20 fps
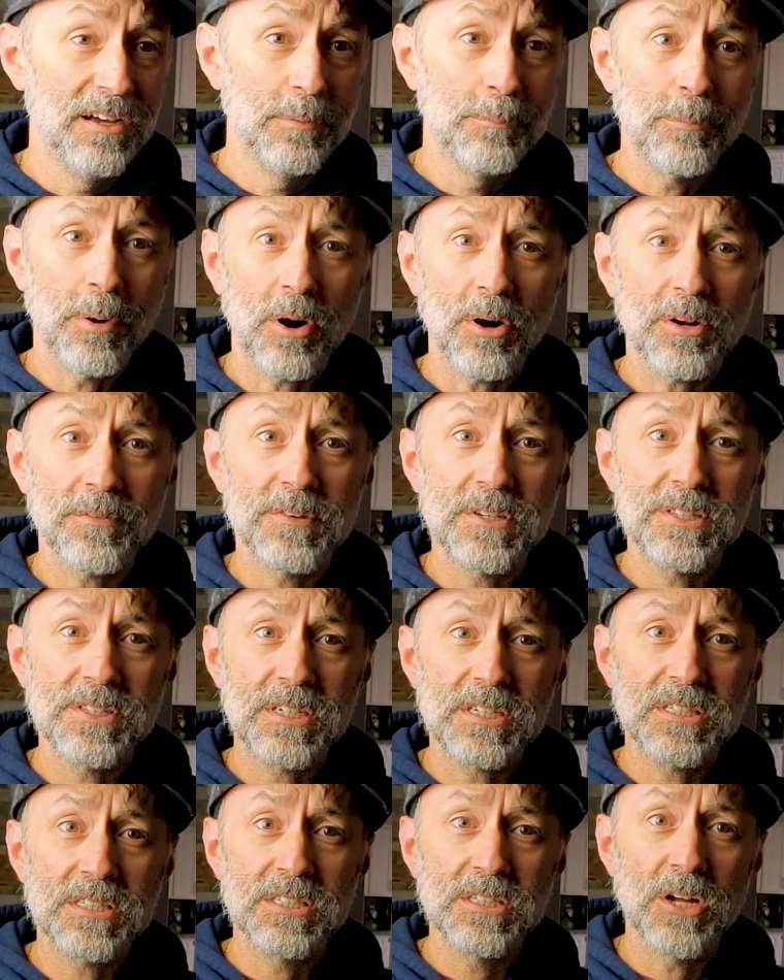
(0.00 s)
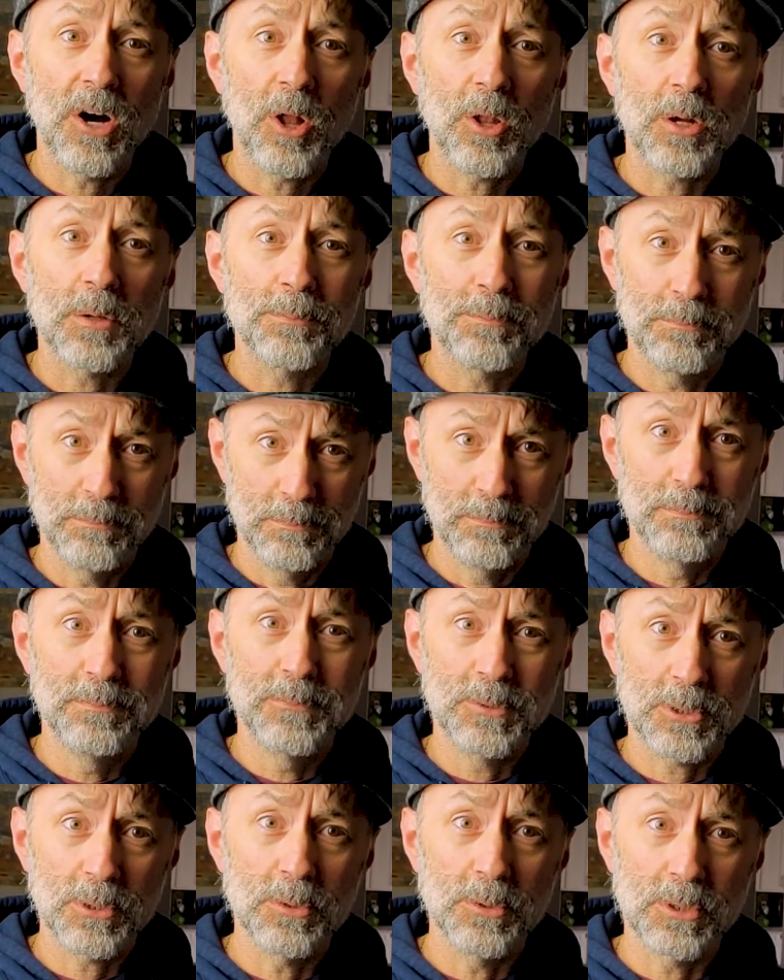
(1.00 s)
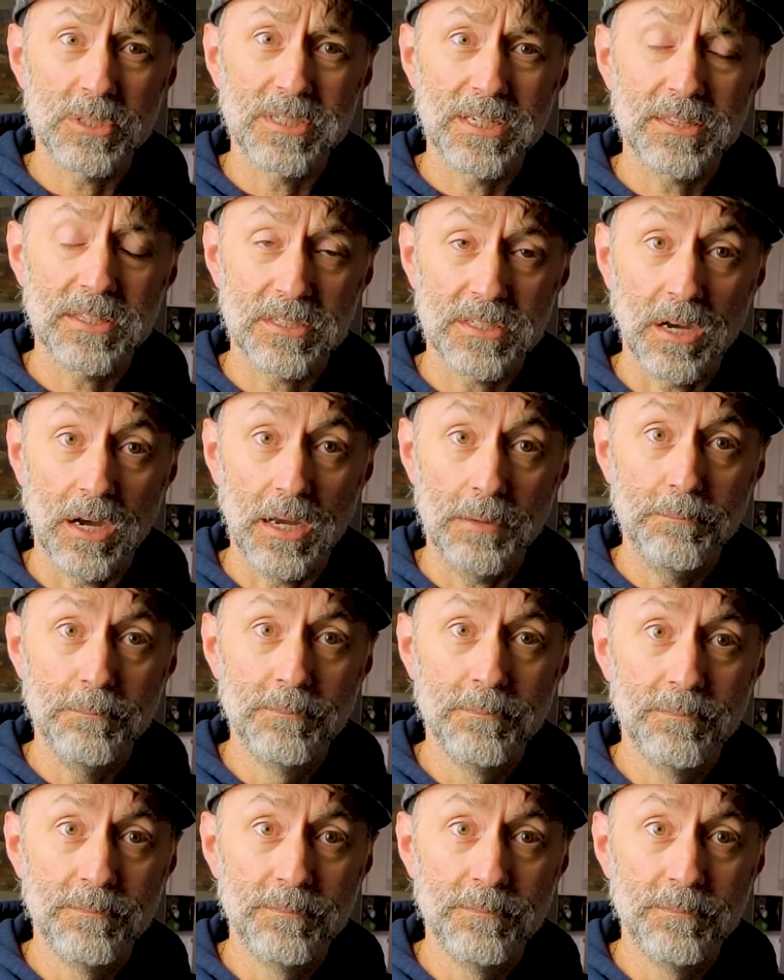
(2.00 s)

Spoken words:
part of a $60 solution at the time